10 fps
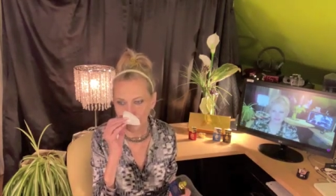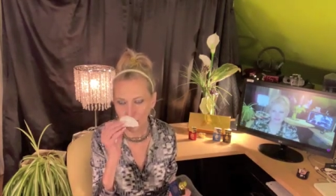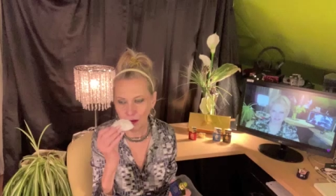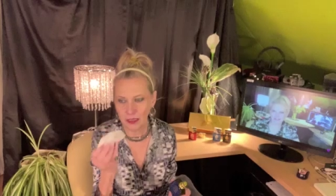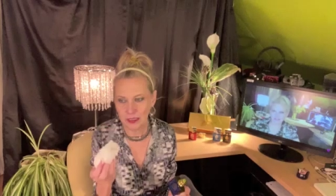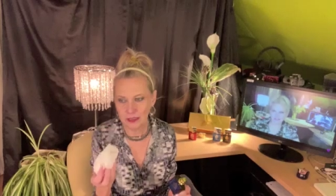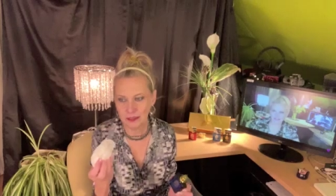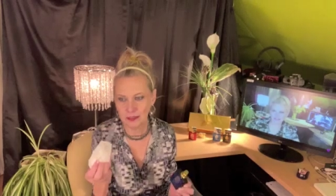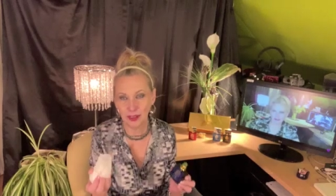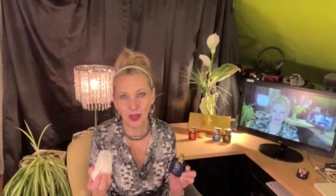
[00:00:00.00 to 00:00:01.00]
Okay, this
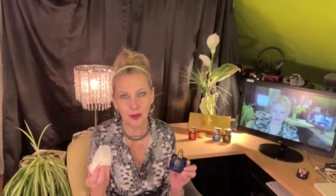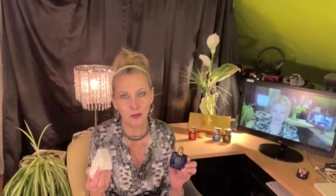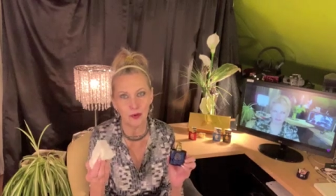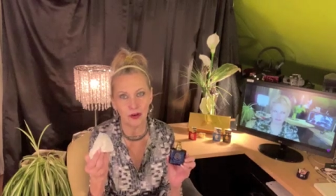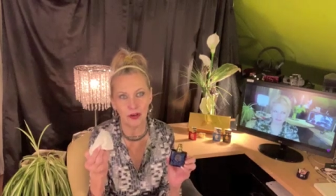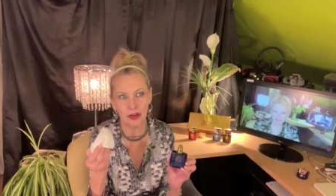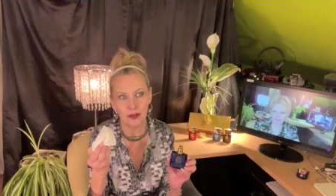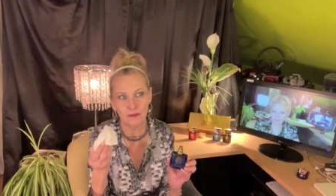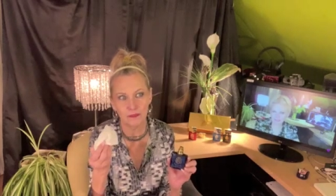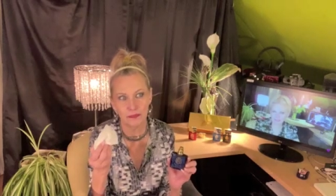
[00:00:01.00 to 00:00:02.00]
is a lot more,
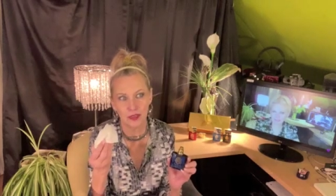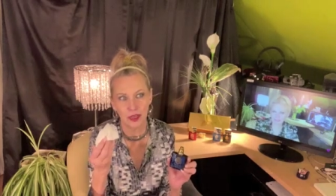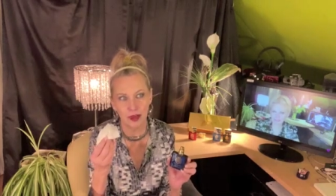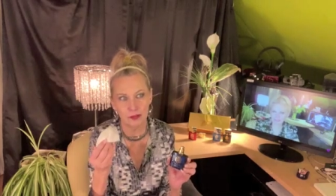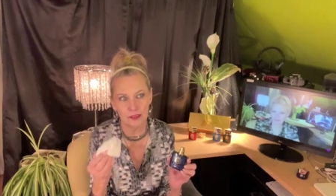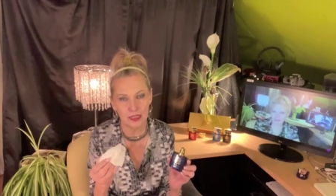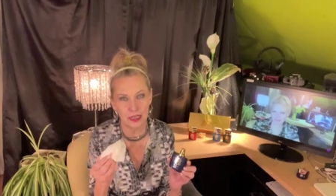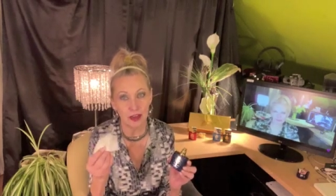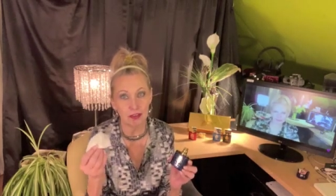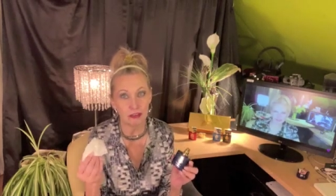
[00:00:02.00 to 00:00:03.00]
I would say,
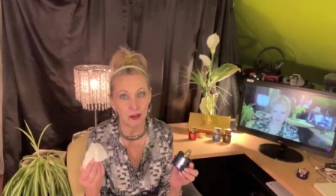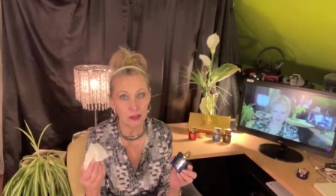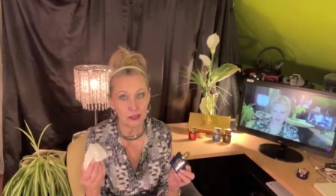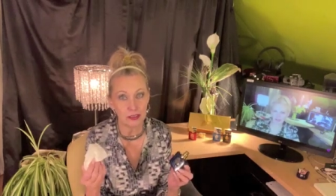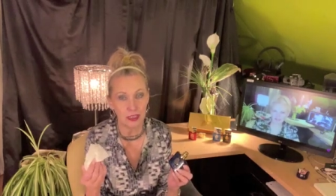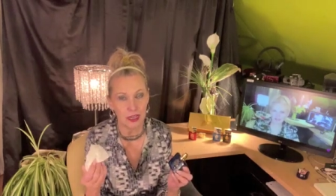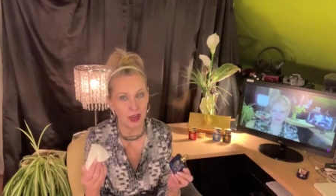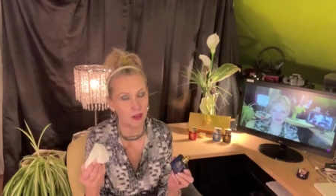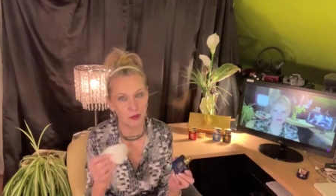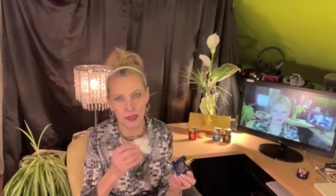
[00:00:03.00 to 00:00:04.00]
adult,
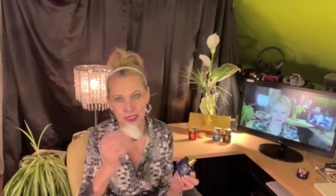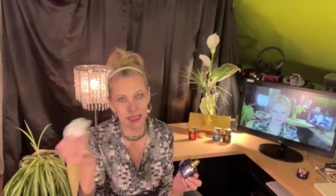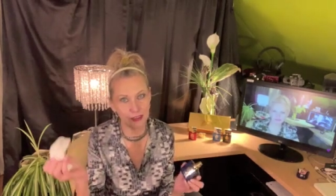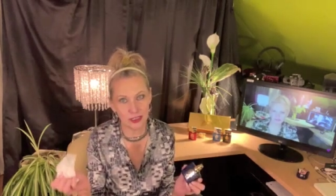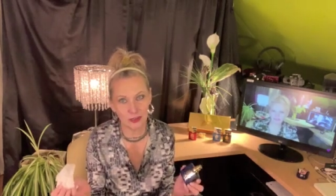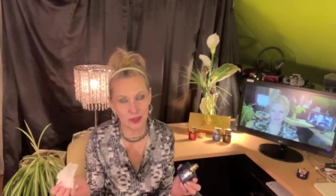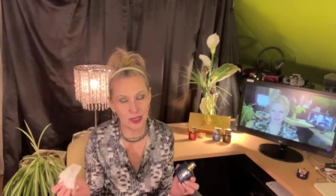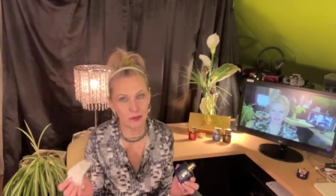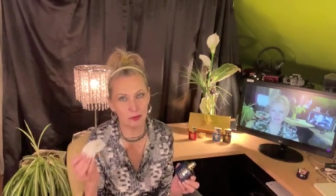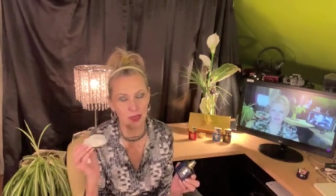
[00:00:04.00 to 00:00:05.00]
although any age can wear
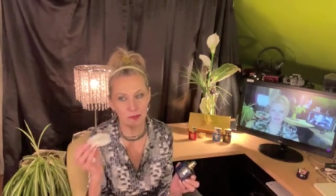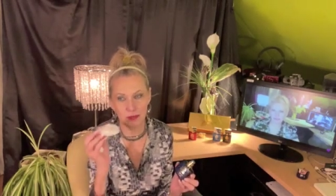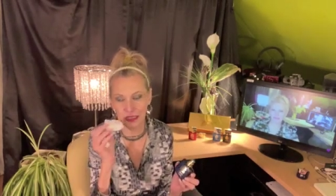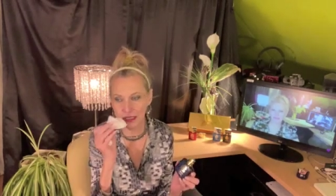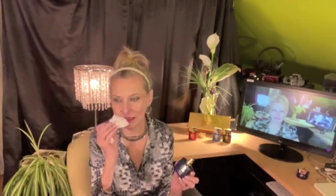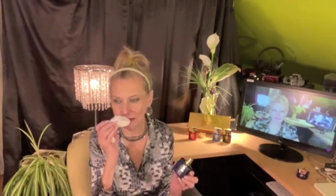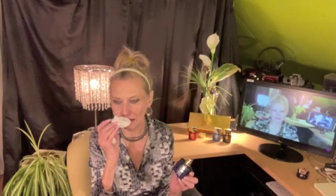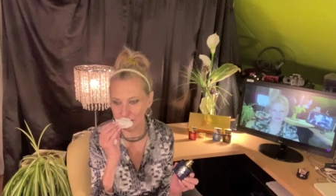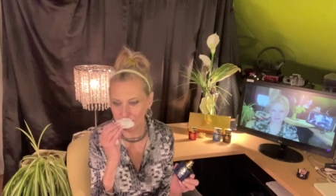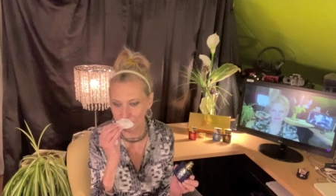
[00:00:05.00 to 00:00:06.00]
it. But what I mean is,
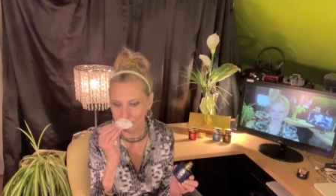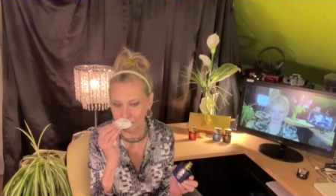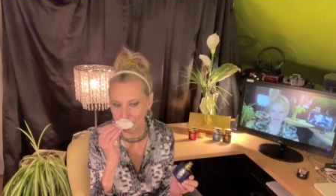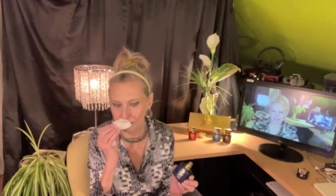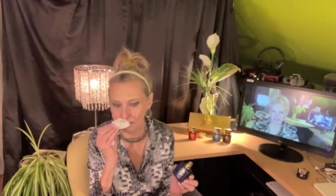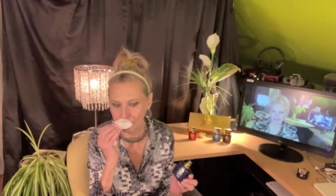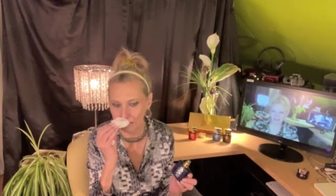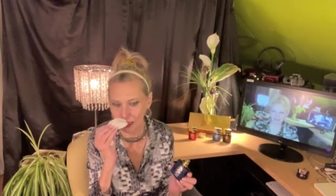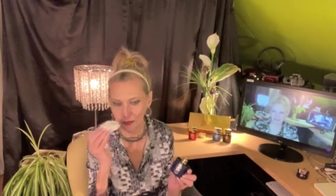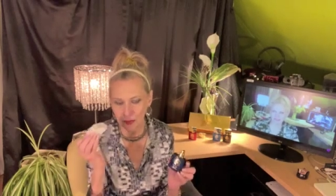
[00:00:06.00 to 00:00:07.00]

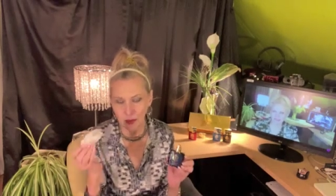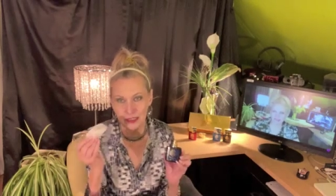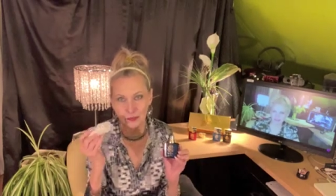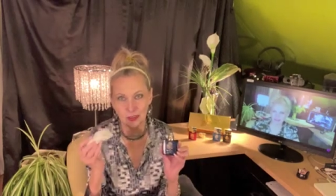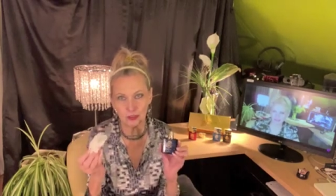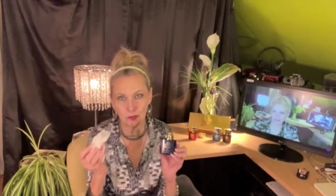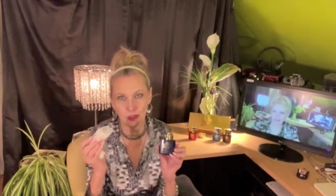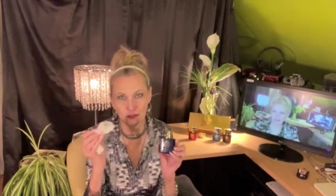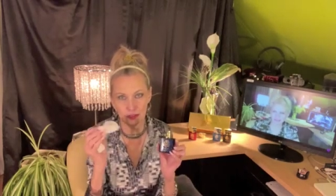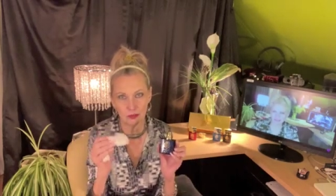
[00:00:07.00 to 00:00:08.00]
it reminds me so much
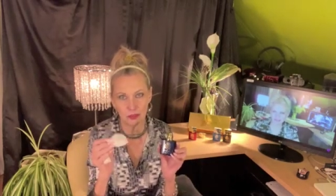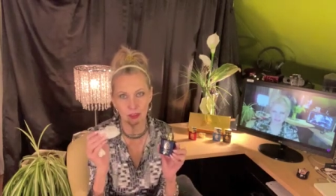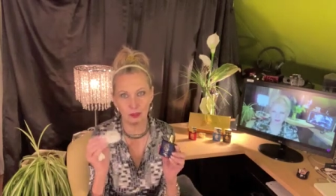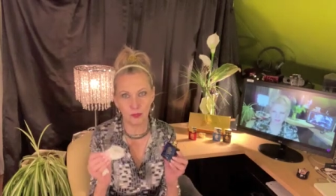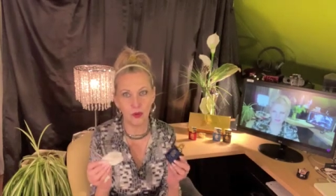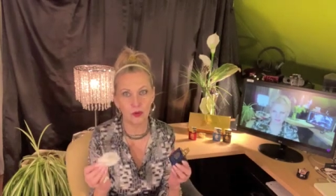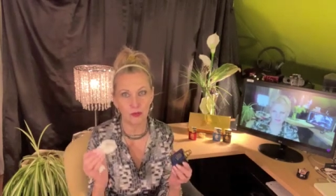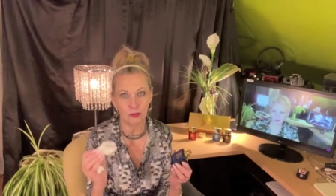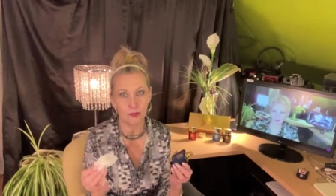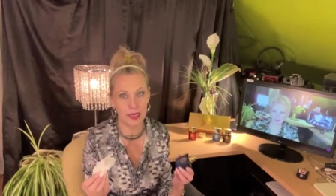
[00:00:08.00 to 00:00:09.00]
of the Original Polo
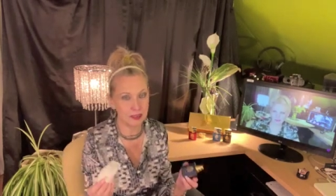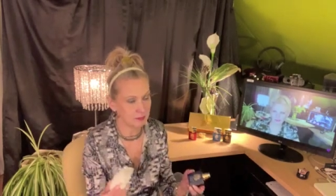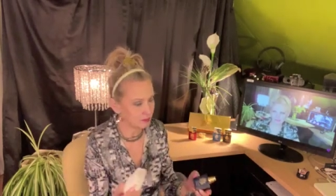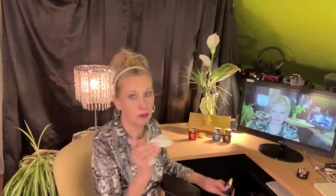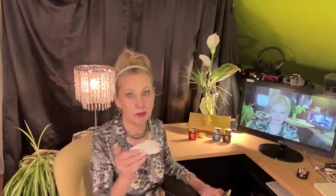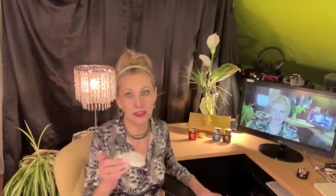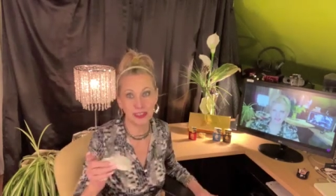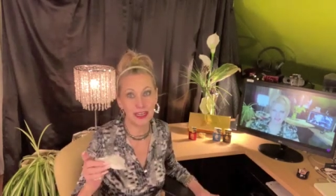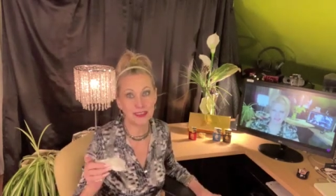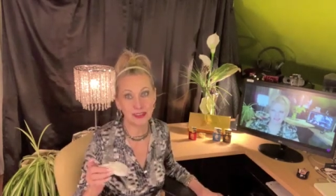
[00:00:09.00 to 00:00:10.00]
for Men, which
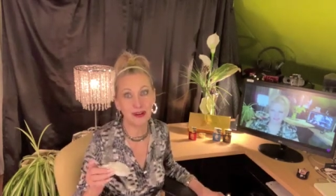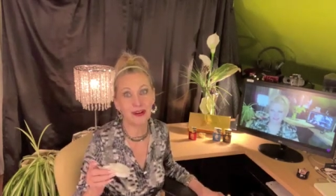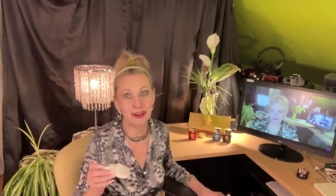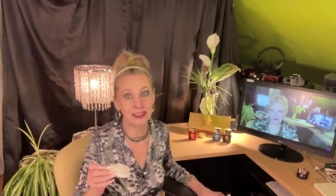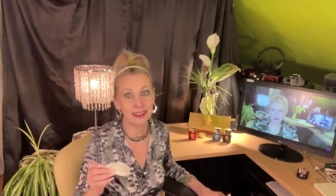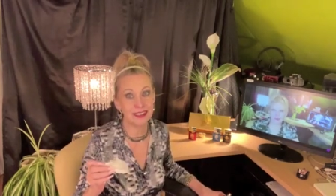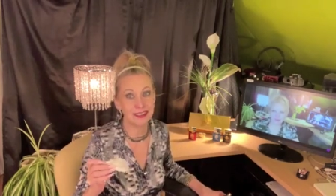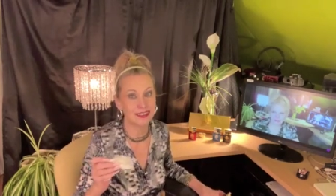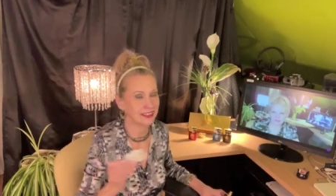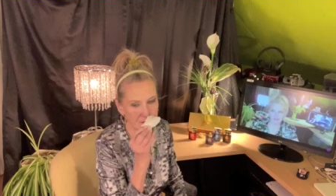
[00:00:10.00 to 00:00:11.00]
I sold.
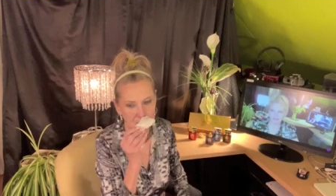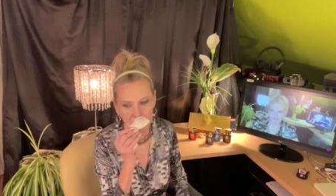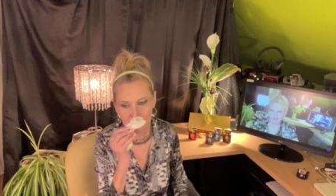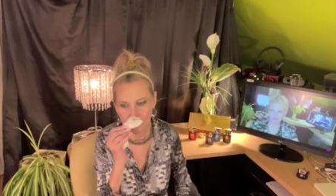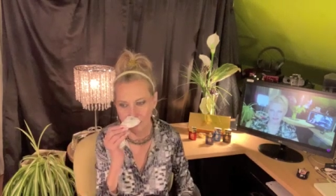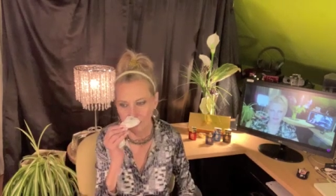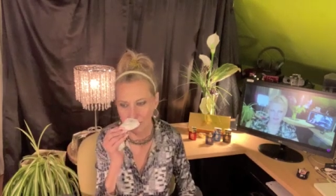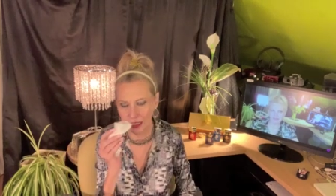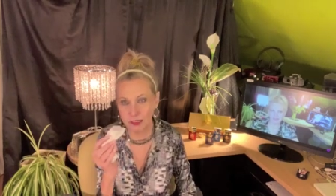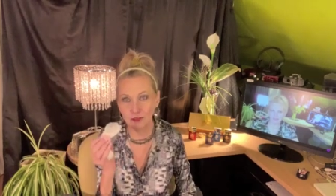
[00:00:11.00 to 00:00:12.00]

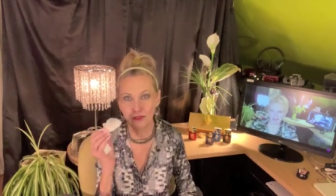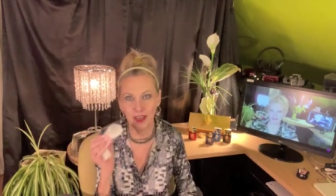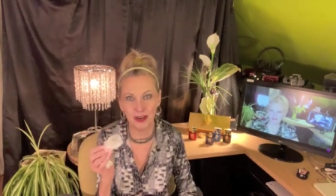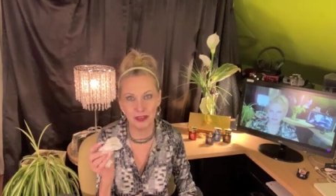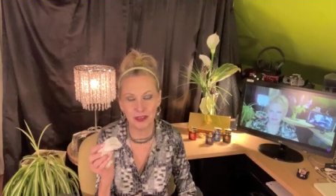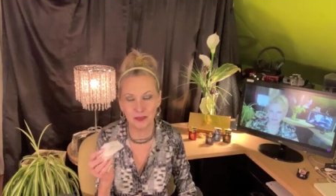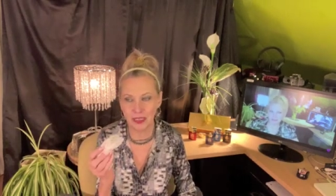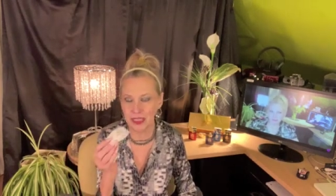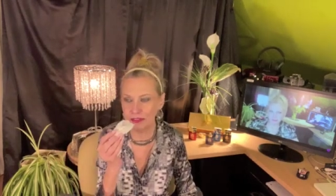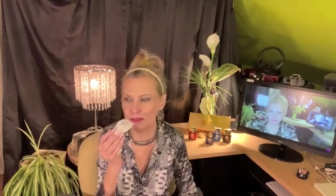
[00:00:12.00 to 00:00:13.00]
It's very
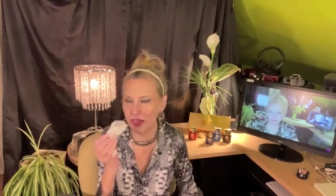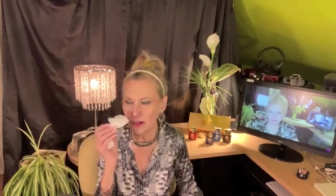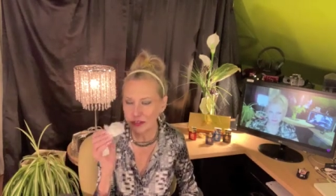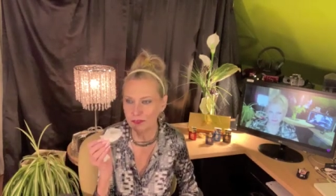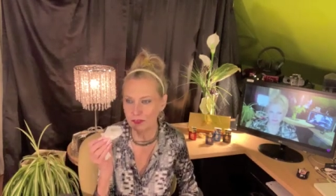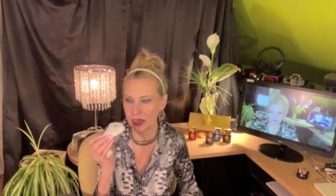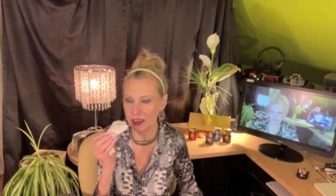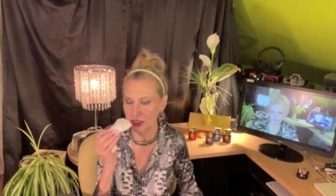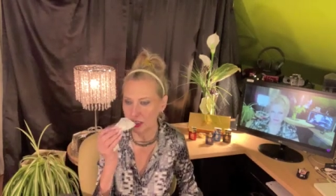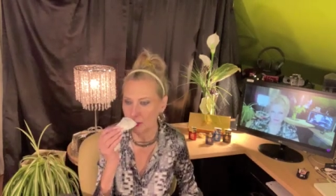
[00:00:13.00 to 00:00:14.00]
green, very
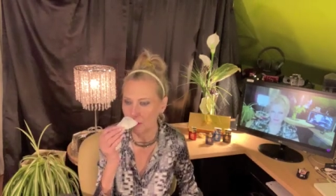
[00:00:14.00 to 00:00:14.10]
fresh,